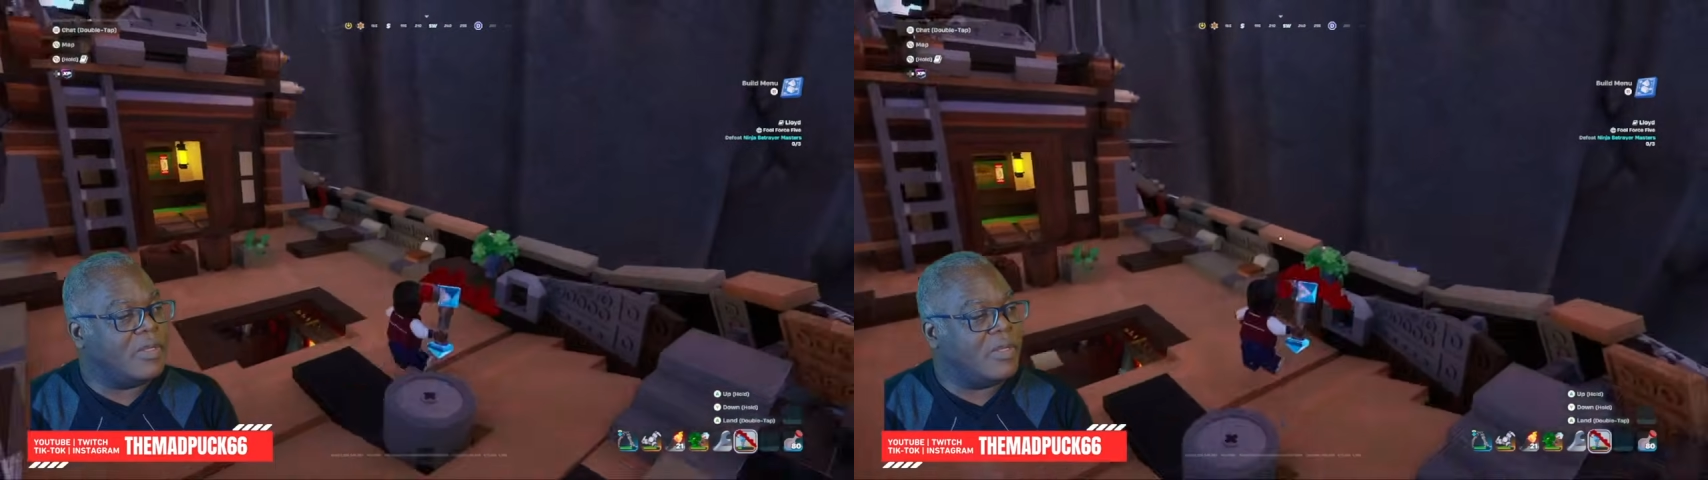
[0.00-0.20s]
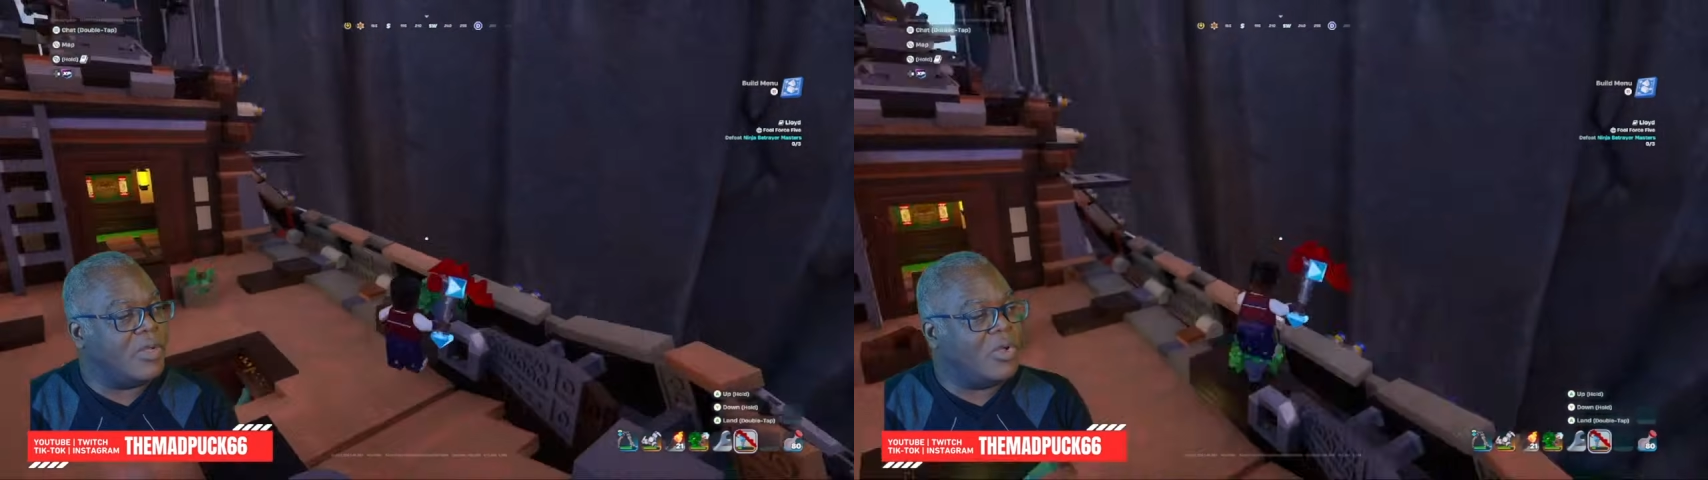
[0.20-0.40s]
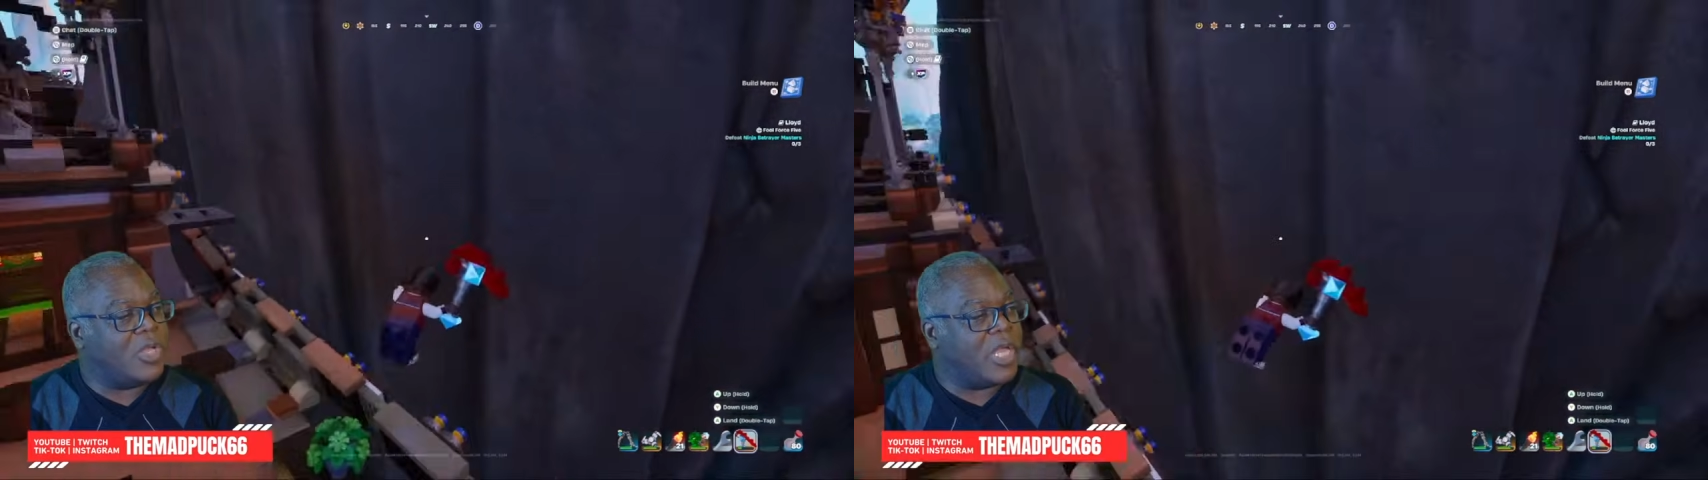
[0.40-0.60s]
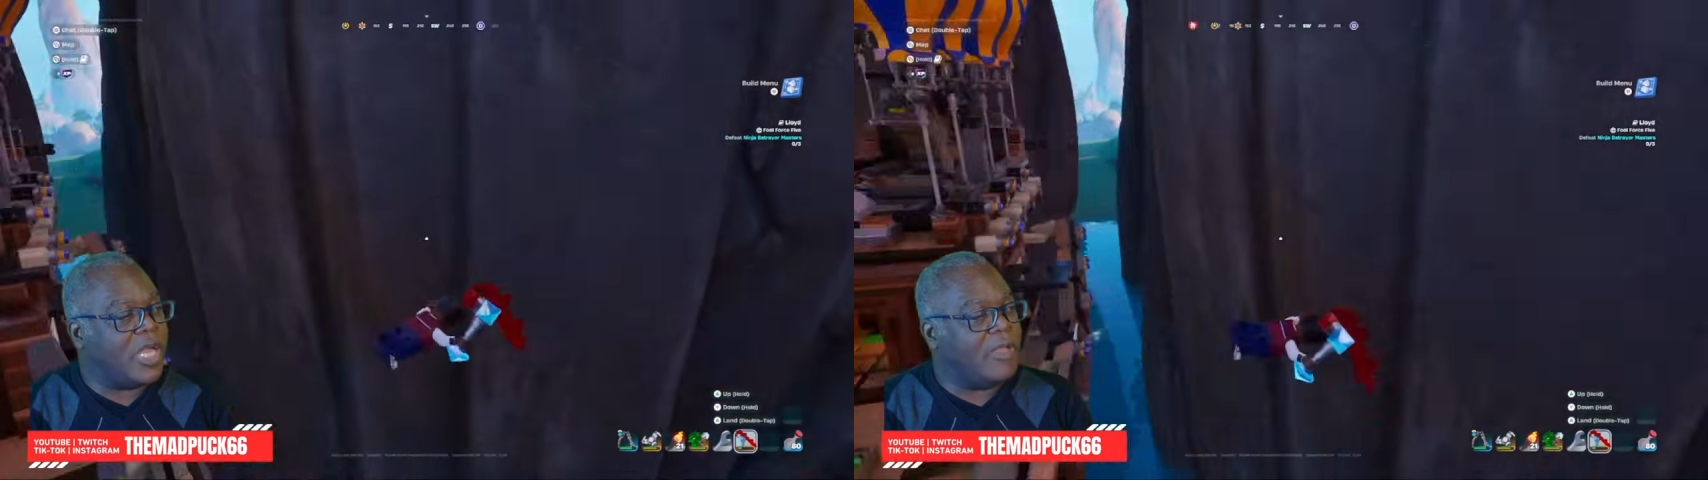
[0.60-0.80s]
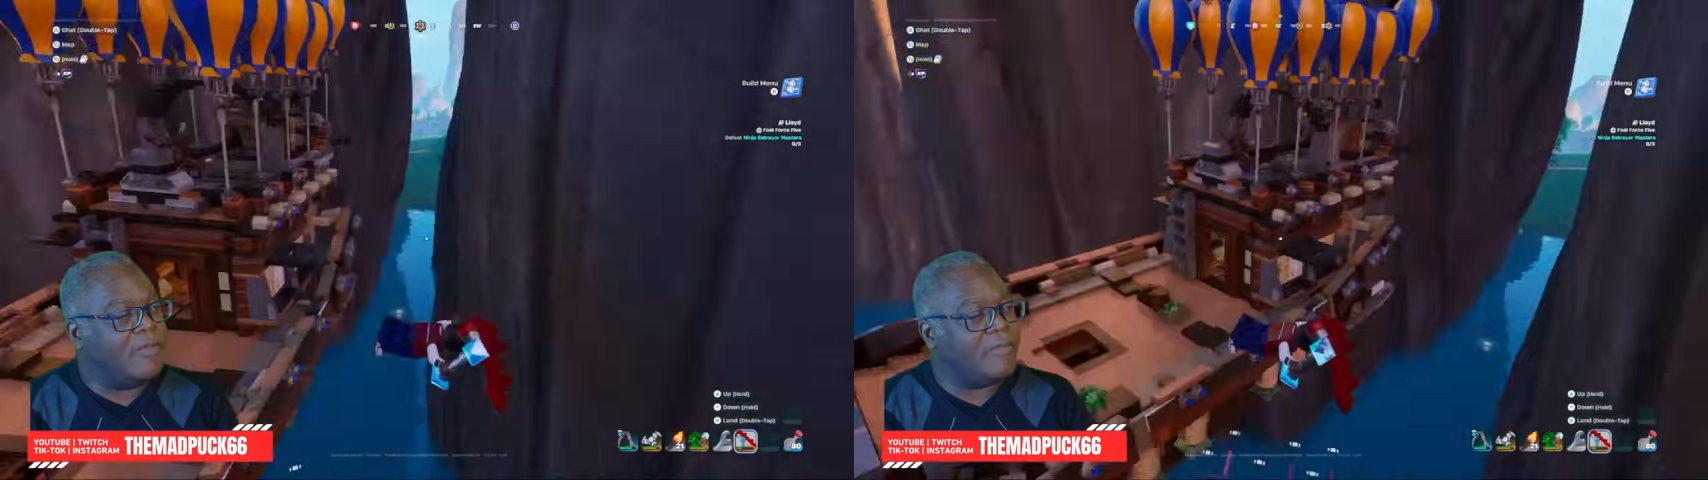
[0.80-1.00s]

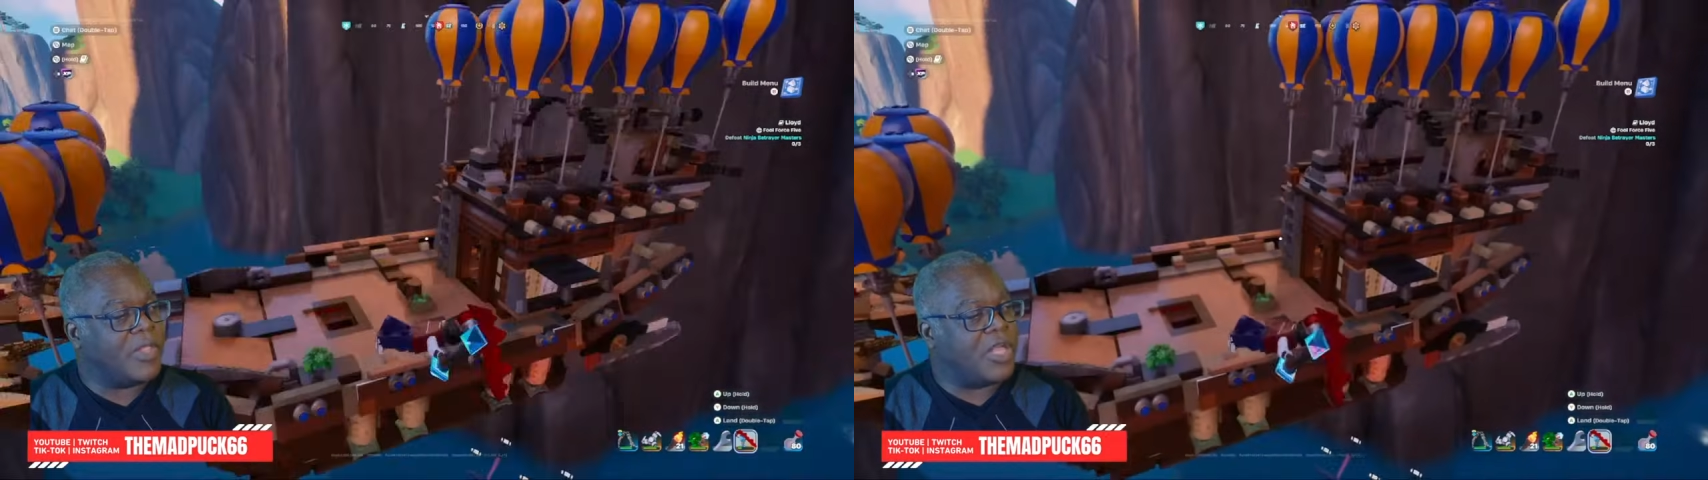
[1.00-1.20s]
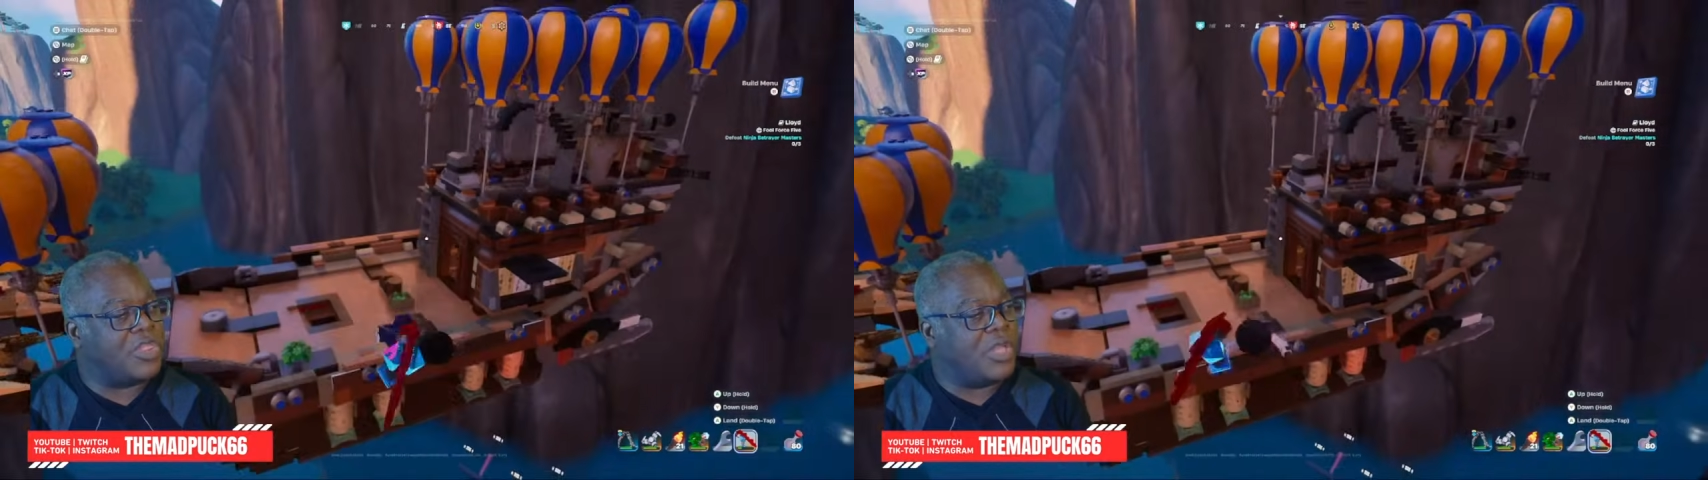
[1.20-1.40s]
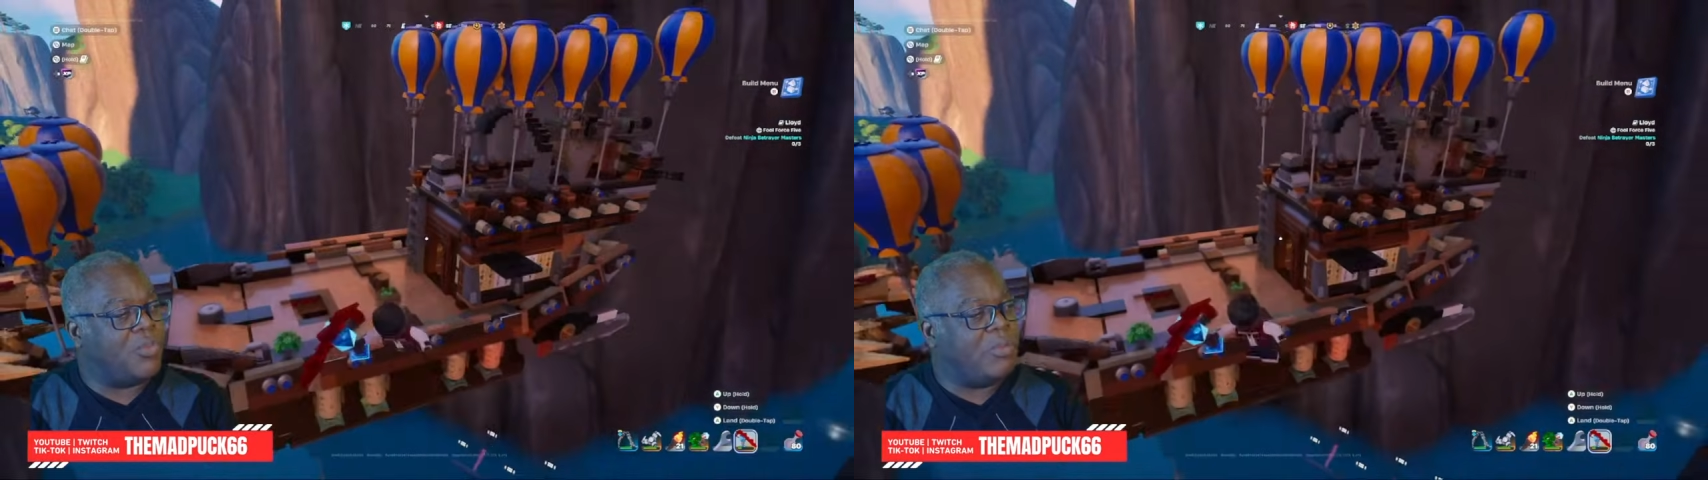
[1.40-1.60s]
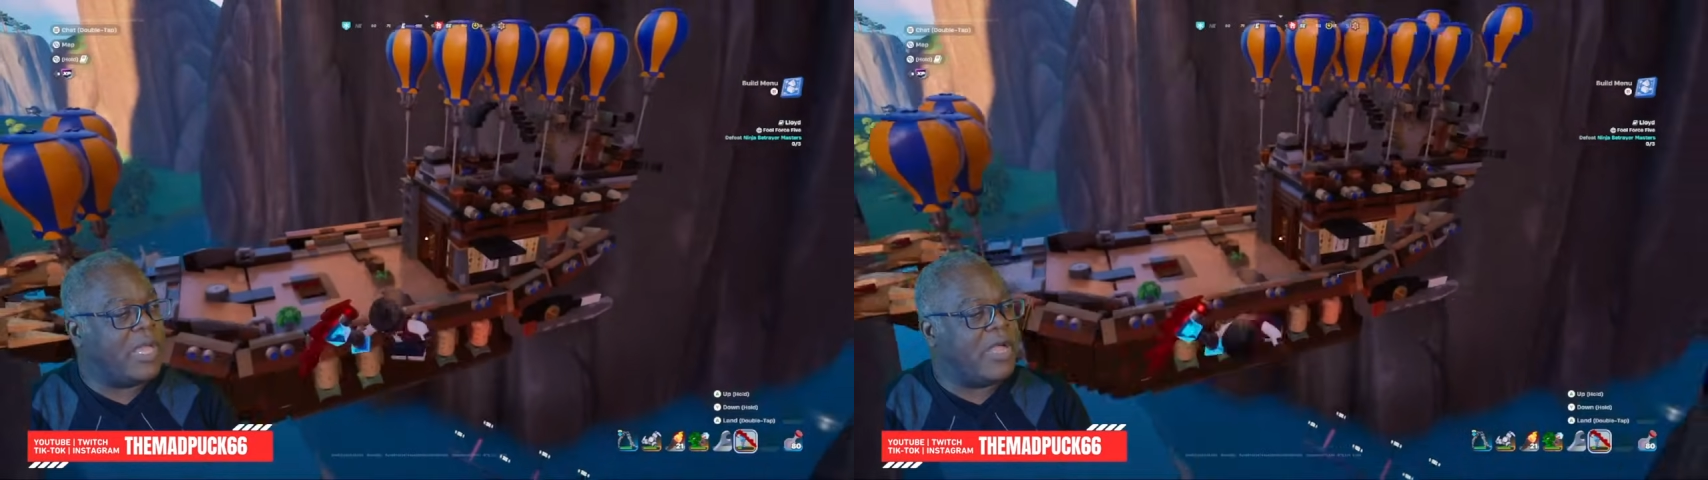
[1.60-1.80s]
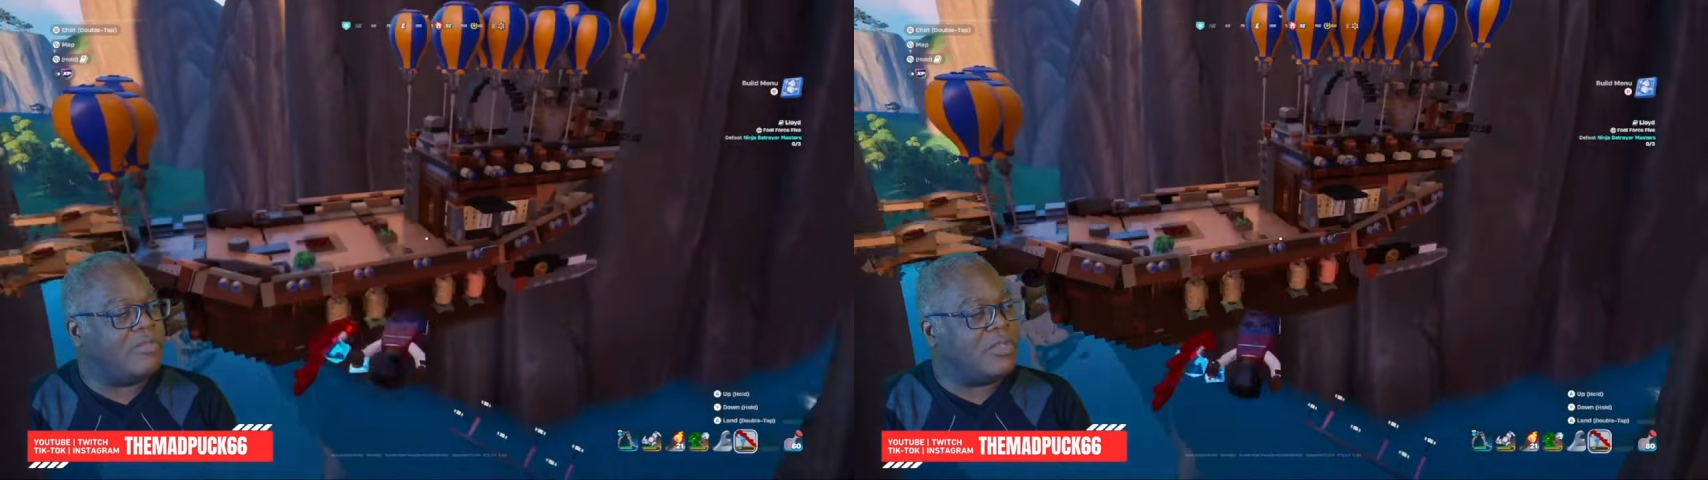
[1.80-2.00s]
Okay. I think we may
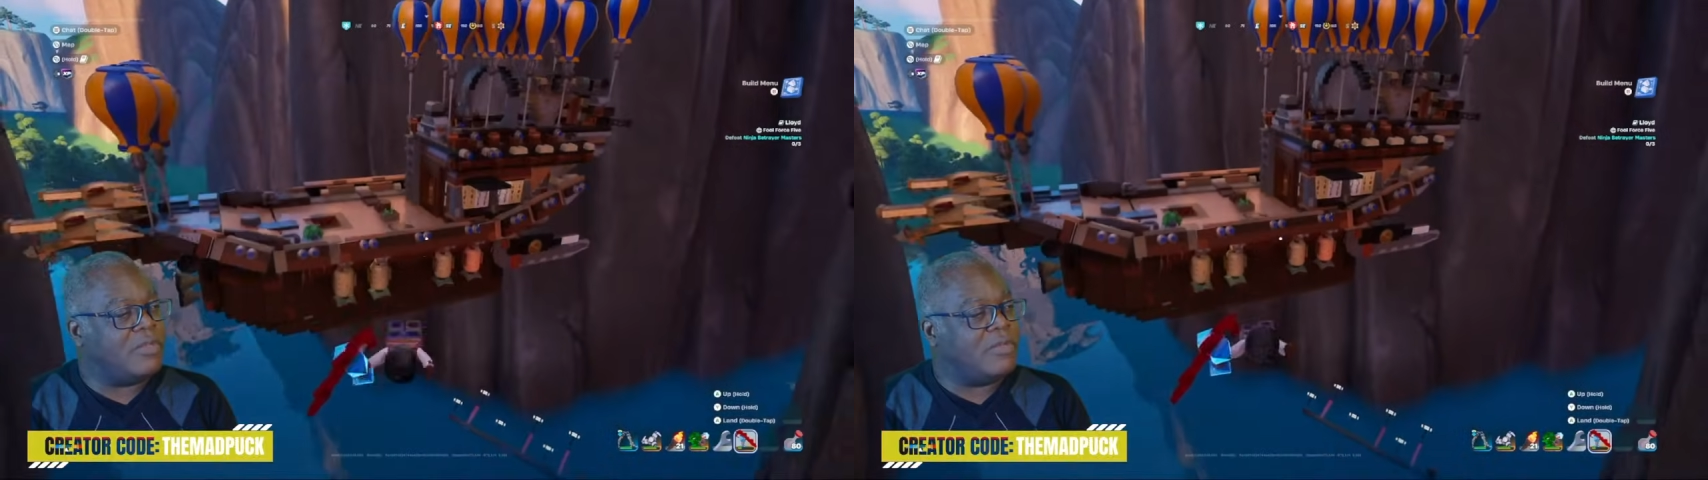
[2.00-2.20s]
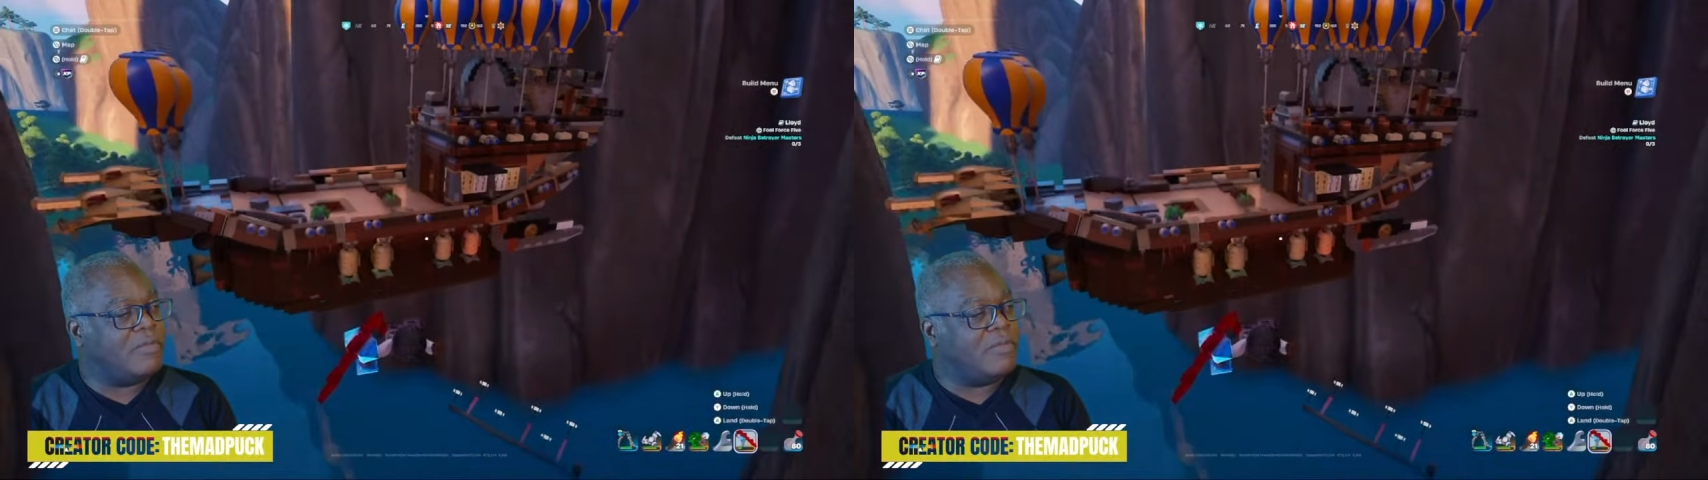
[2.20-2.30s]
have to...